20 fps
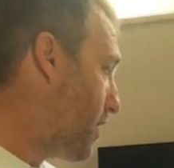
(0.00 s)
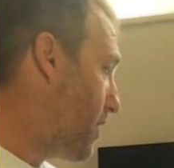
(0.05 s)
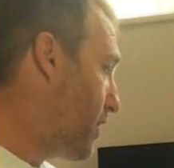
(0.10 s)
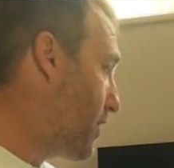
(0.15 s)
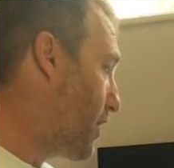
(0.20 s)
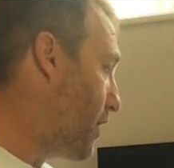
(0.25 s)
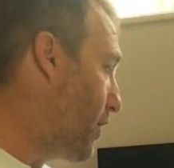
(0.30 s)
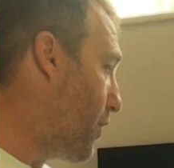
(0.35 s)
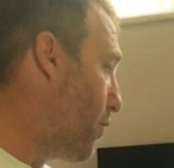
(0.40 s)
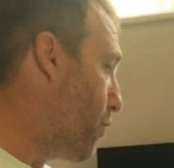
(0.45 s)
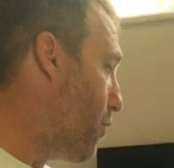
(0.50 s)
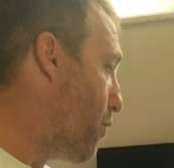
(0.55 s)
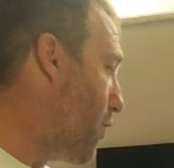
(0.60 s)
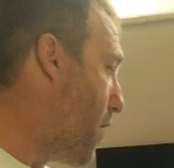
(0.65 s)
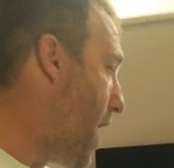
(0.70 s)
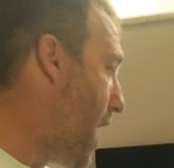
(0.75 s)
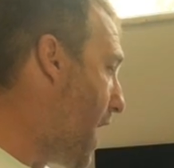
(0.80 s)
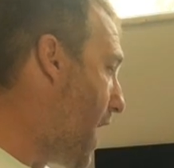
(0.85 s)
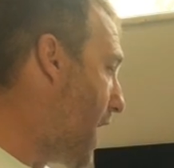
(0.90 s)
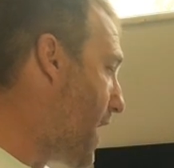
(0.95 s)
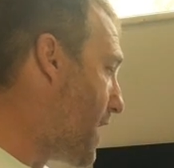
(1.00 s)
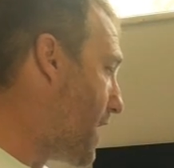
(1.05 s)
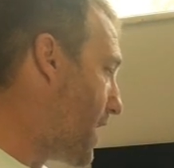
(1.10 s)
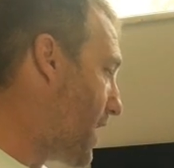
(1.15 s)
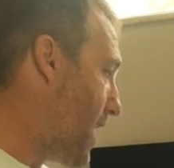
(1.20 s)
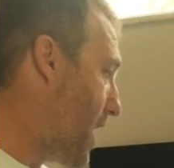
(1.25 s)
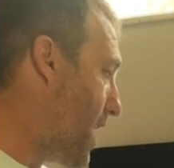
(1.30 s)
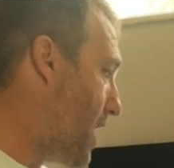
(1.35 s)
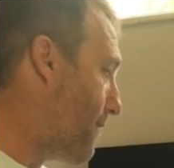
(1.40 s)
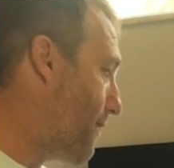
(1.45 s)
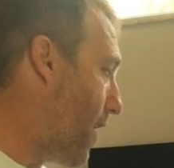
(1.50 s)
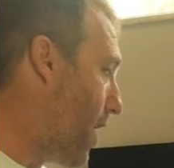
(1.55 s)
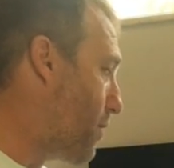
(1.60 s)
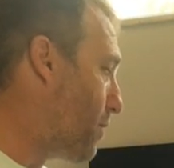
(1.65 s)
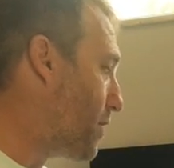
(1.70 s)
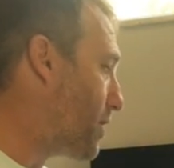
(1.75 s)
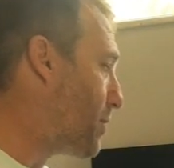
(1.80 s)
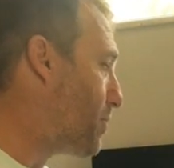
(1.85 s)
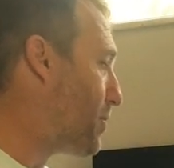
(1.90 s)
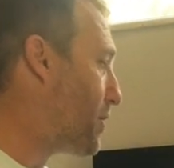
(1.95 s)
to the wake, and if I
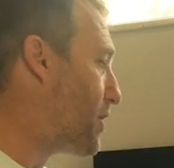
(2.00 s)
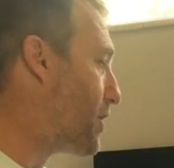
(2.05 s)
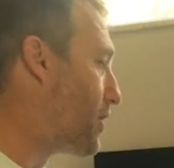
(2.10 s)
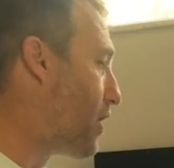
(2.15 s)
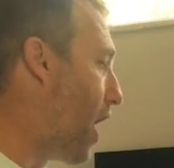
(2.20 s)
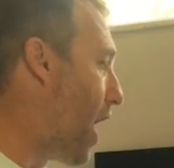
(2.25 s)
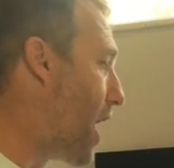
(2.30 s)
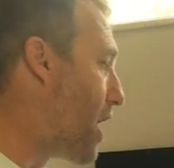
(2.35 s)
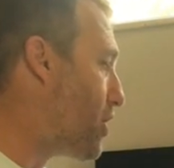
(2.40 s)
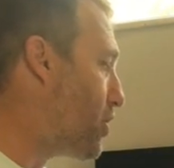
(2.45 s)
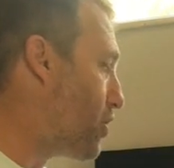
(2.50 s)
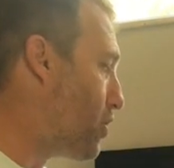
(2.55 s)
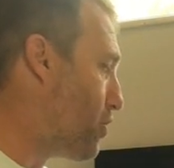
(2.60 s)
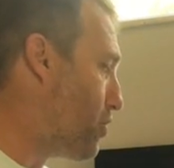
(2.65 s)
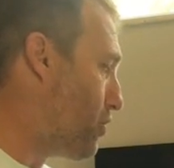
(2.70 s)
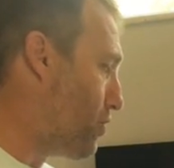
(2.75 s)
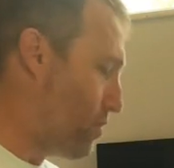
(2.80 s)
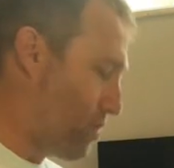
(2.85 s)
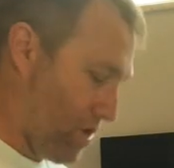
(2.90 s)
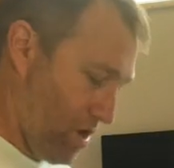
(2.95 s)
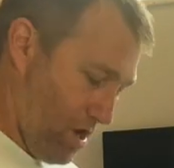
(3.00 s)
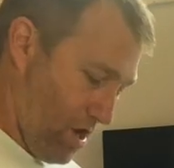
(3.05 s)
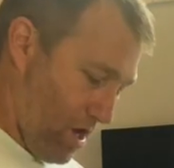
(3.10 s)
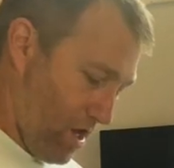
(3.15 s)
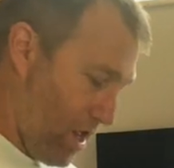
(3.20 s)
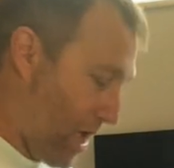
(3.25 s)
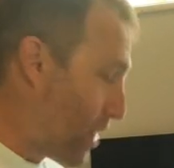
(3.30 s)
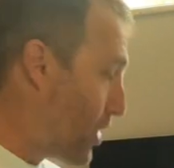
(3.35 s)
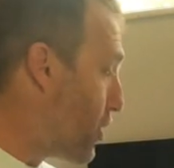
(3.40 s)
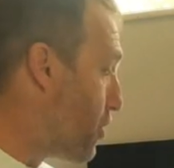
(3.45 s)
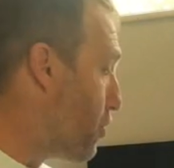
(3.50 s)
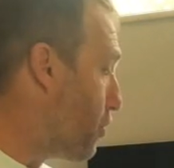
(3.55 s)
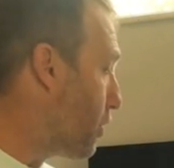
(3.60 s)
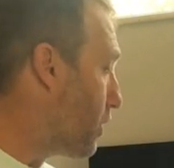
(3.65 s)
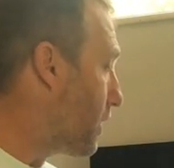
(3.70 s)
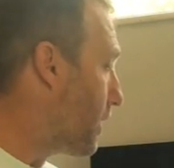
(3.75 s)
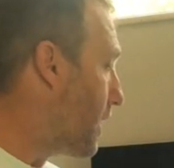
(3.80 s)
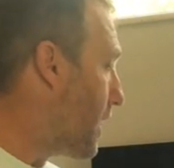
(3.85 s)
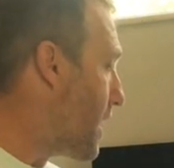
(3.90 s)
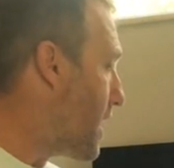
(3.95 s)
was beside you, like
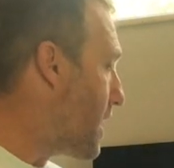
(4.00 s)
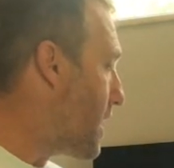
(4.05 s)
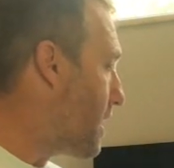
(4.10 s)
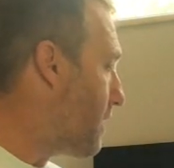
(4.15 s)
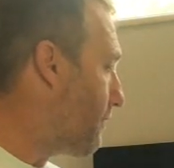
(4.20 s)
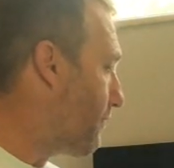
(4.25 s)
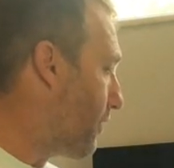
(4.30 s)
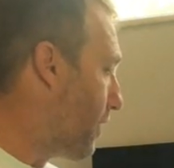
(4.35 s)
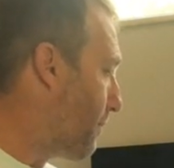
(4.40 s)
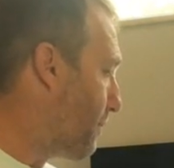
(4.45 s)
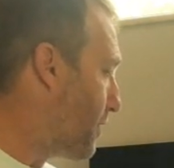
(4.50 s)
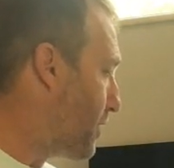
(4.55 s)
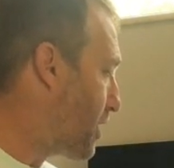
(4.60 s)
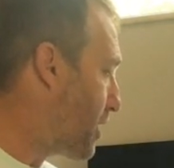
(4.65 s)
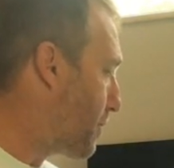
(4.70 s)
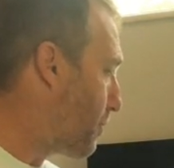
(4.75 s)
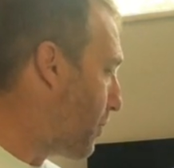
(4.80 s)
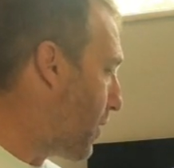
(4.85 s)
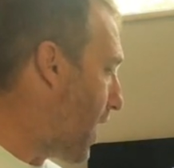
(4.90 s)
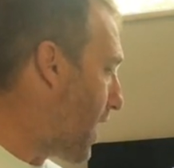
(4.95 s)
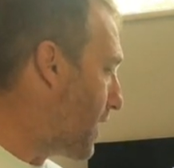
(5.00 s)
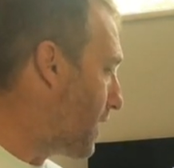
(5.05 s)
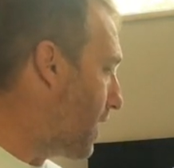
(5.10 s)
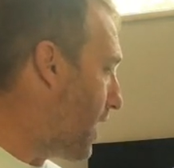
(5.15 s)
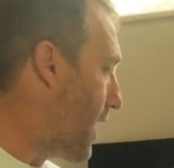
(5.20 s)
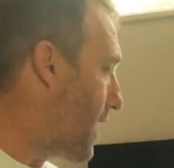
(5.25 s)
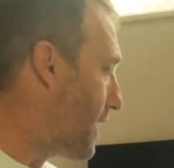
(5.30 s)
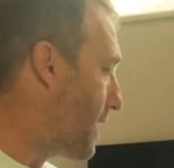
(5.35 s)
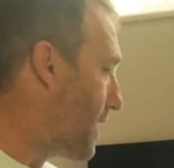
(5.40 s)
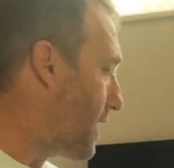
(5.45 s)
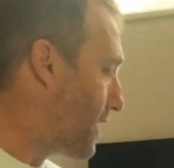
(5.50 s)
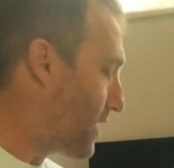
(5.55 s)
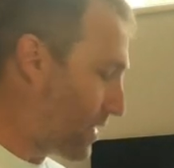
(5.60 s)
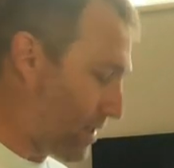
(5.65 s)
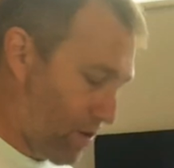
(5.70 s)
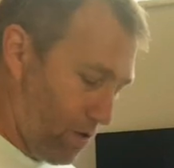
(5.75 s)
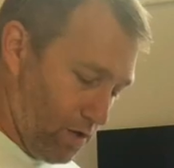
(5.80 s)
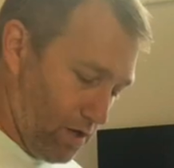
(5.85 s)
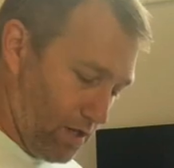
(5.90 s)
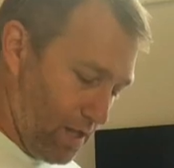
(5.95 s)
your lean from the spray line, let's
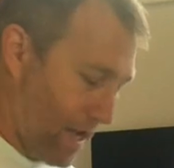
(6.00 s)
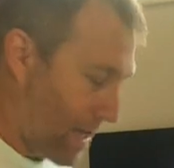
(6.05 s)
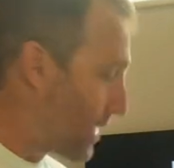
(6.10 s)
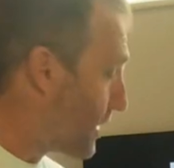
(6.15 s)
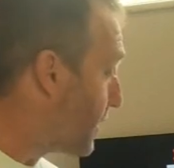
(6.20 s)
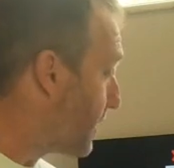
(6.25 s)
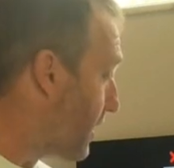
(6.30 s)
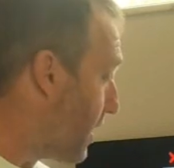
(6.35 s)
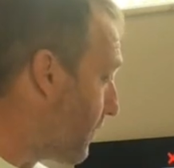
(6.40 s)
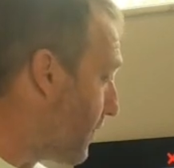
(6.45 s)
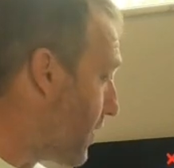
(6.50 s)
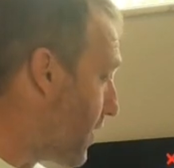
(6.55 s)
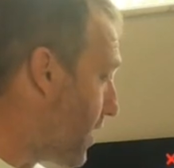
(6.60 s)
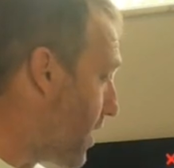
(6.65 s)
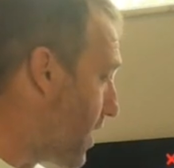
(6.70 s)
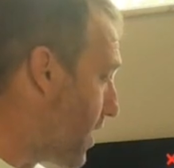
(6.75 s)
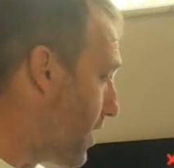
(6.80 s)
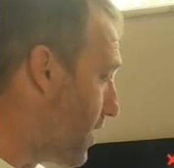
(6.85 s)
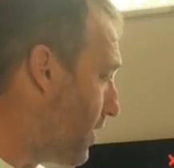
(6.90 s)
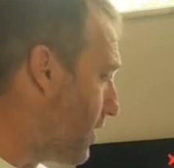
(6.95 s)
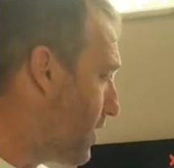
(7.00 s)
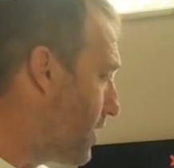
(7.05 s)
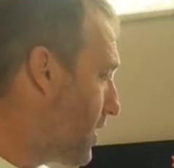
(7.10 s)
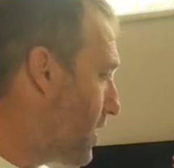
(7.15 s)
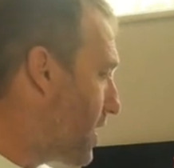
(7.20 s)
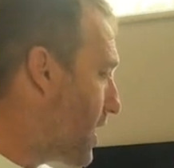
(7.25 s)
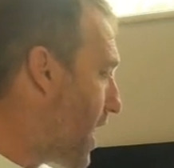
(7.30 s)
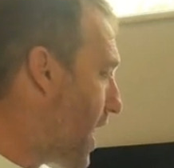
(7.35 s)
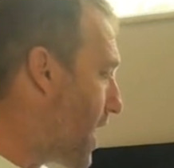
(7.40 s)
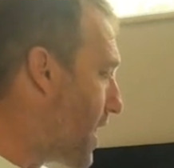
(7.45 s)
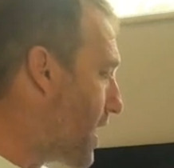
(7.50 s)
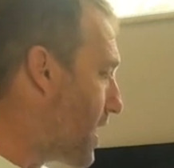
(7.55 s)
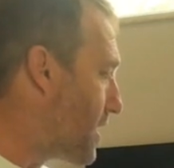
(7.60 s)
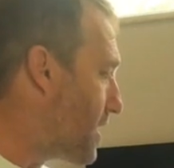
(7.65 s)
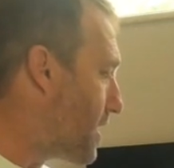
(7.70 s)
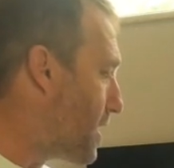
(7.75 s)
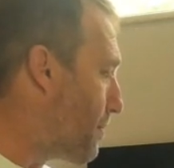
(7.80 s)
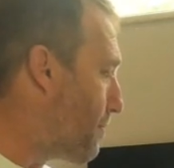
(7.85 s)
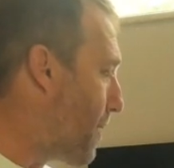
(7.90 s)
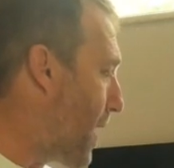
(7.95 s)
call it like a 7 there, and into
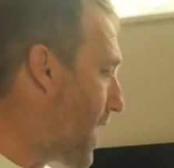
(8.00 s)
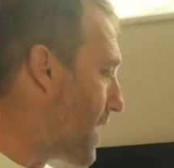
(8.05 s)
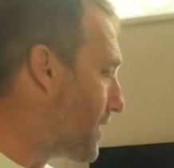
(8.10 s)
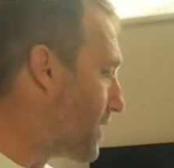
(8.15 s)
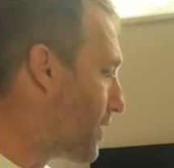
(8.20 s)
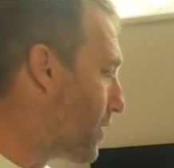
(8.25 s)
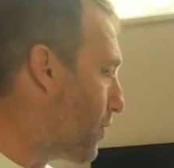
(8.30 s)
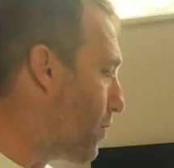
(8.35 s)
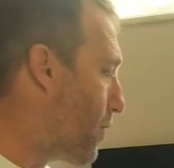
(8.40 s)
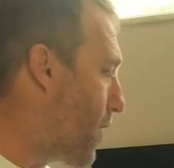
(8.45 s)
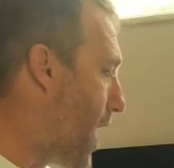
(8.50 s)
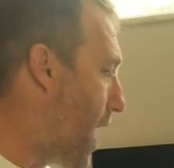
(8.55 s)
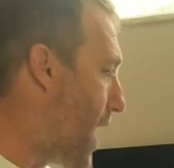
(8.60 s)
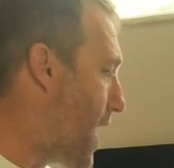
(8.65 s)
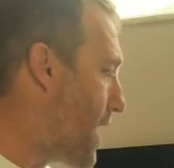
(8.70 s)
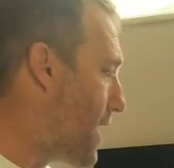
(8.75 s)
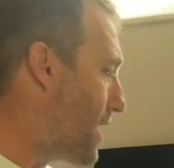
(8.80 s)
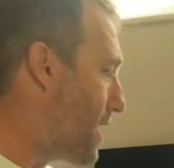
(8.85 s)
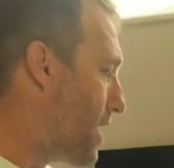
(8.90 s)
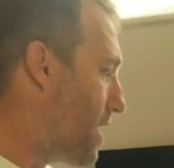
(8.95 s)
the base of the wake,